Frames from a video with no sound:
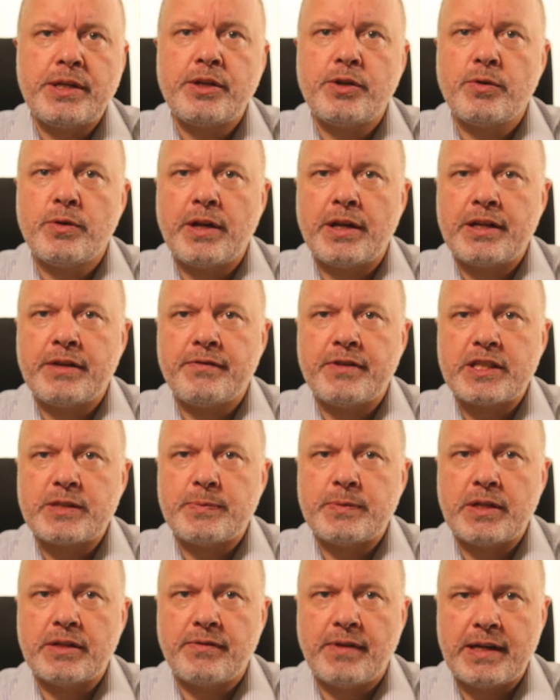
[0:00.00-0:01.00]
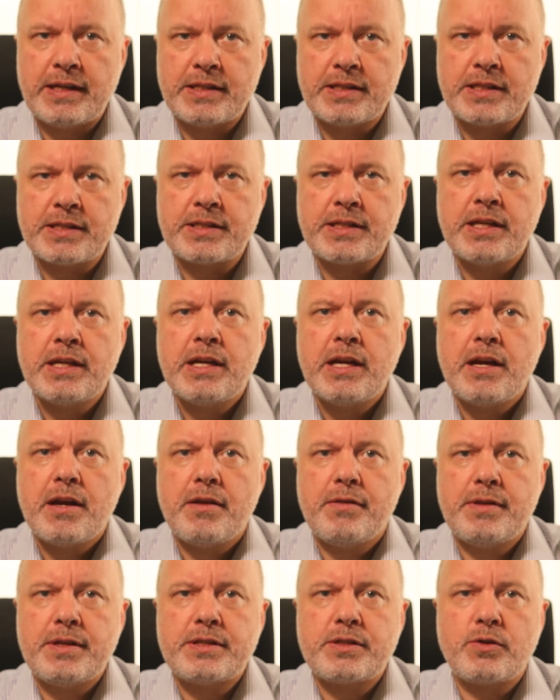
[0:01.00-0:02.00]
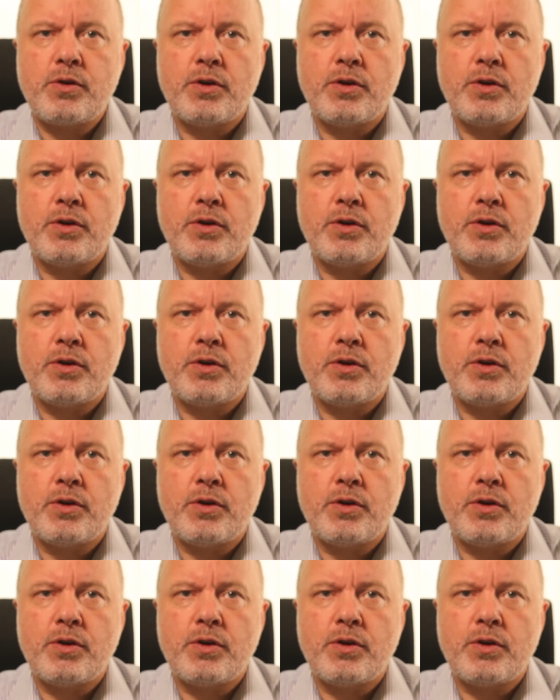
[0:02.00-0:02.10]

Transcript: Q-Lana Investment Advisors, this